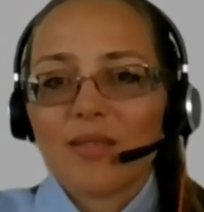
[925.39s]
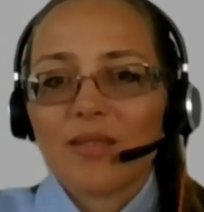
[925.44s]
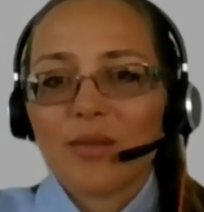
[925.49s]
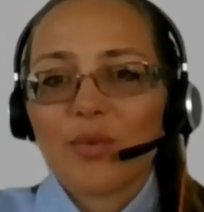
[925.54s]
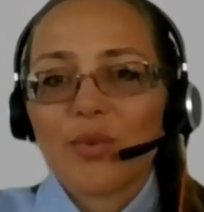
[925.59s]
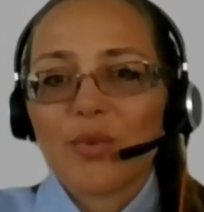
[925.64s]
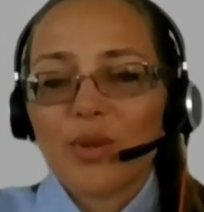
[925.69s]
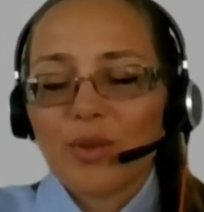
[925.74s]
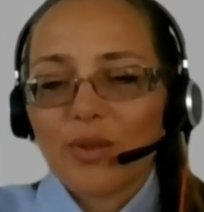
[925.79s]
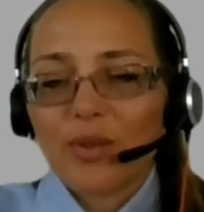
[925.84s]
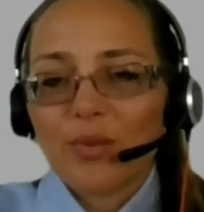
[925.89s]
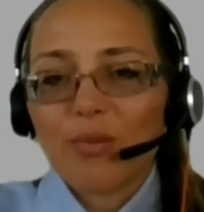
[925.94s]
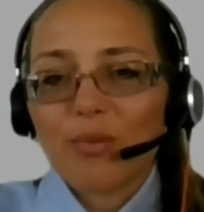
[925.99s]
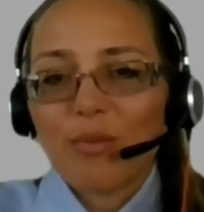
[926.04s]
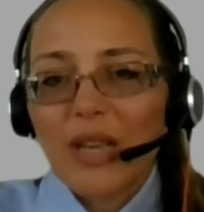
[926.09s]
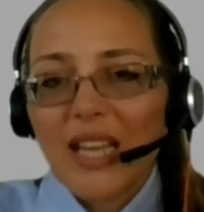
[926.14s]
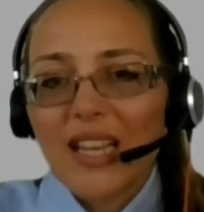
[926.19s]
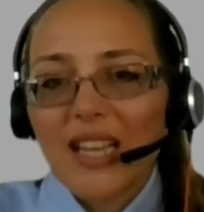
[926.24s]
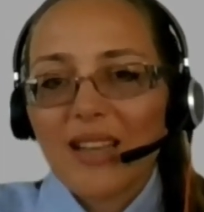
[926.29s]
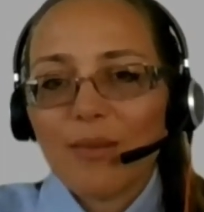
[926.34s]
will
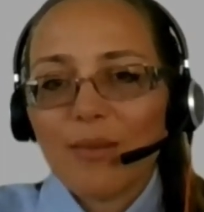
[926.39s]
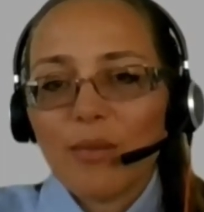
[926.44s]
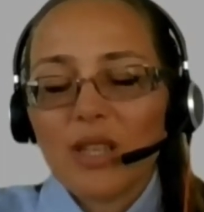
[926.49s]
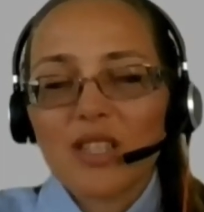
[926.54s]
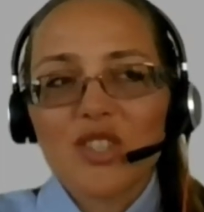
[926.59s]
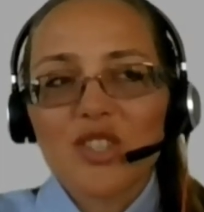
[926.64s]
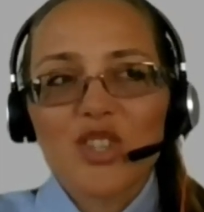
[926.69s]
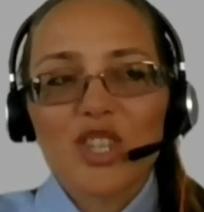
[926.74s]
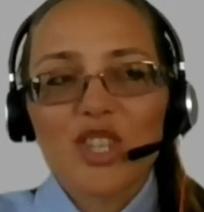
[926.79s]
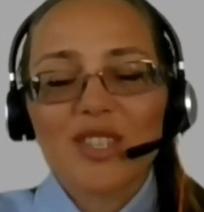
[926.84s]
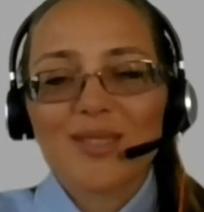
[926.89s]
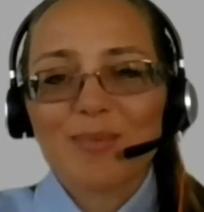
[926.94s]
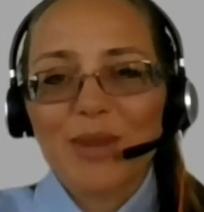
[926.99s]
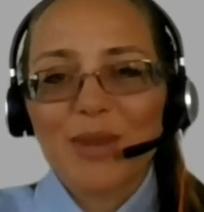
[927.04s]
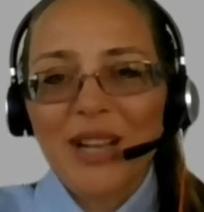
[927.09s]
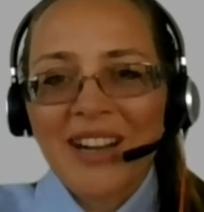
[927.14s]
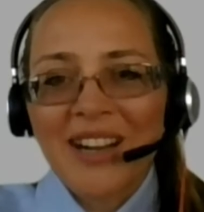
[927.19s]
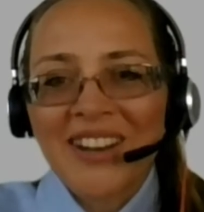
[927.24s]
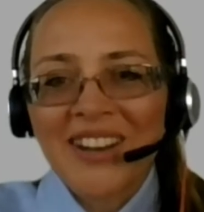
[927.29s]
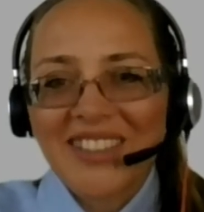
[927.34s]
marry me just
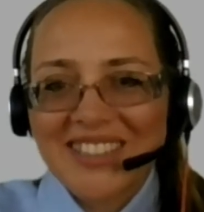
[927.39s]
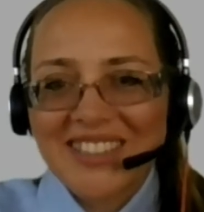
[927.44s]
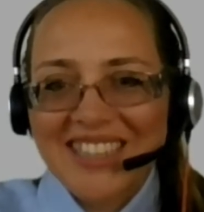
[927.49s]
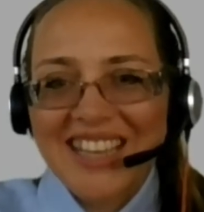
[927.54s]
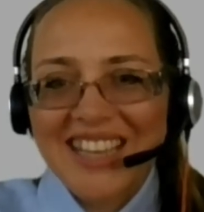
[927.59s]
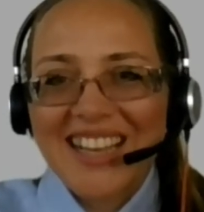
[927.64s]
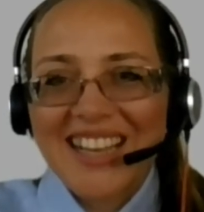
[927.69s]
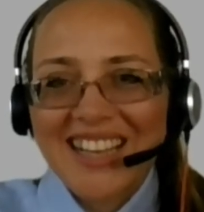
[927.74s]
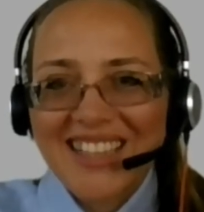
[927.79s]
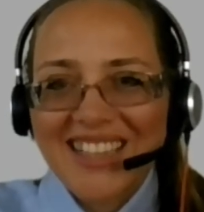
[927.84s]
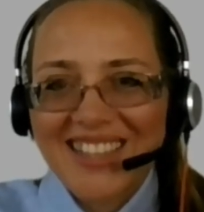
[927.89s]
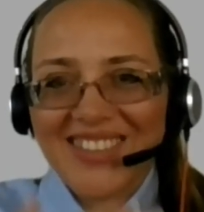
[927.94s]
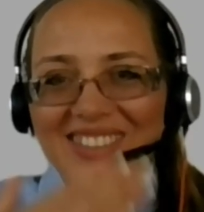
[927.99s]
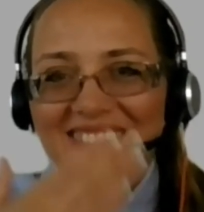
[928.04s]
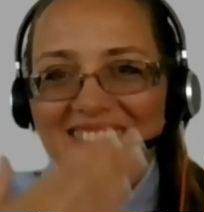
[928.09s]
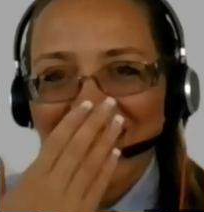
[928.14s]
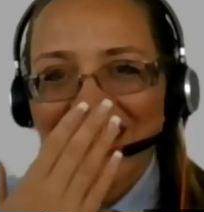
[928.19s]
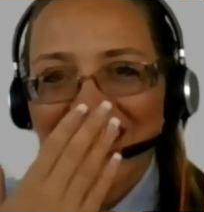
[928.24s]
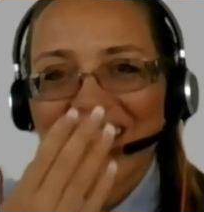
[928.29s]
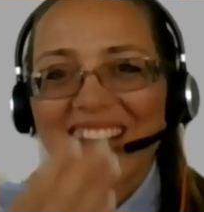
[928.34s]
because I
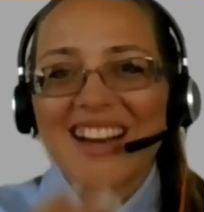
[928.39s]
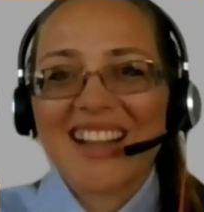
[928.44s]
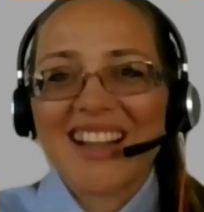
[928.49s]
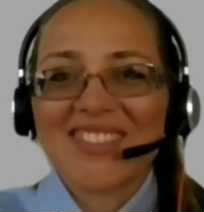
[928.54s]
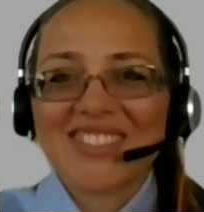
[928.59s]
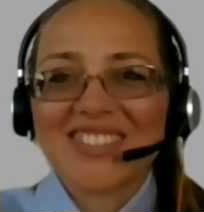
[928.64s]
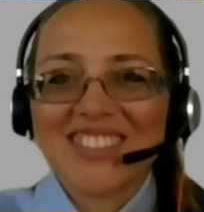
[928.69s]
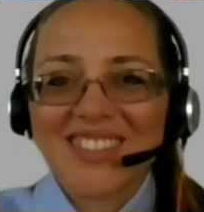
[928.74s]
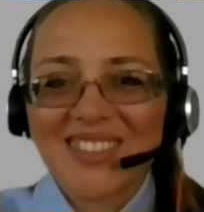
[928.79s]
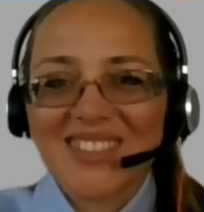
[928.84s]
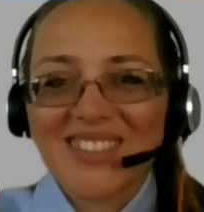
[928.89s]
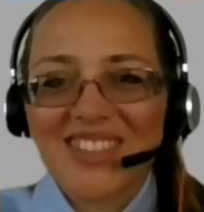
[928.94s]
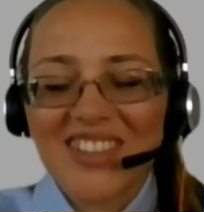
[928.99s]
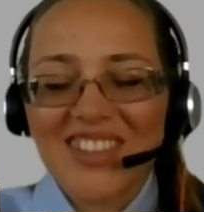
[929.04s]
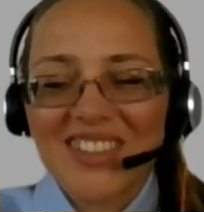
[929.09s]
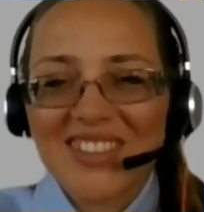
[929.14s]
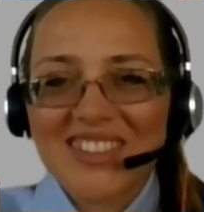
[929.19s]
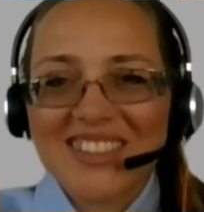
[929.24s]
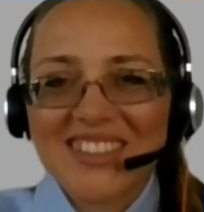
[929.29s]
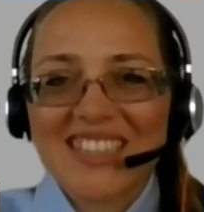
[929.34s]
live here. I'm so
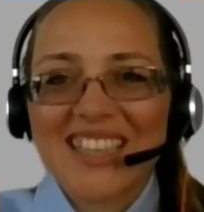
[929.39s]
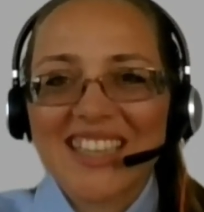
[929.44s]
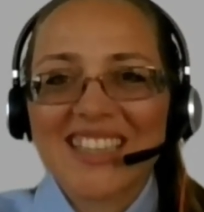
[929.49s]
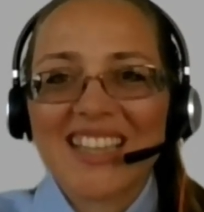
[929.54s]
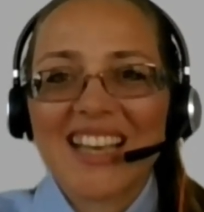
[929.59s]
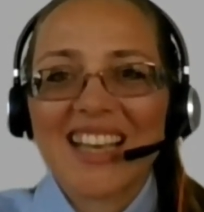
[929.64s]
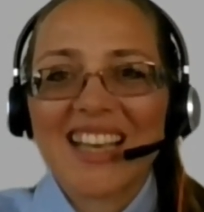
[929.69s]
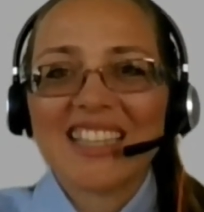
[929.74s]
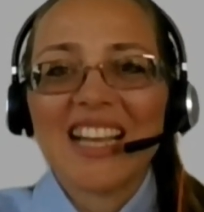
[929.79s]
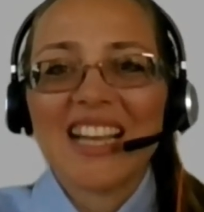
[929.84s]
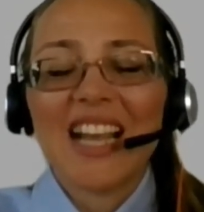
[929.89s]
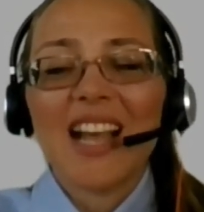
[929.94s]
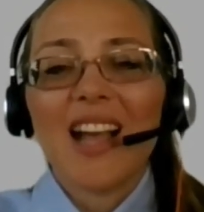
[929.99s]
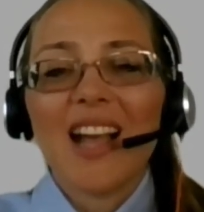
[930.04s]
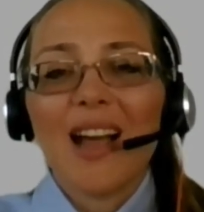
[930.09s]
sorry to say that.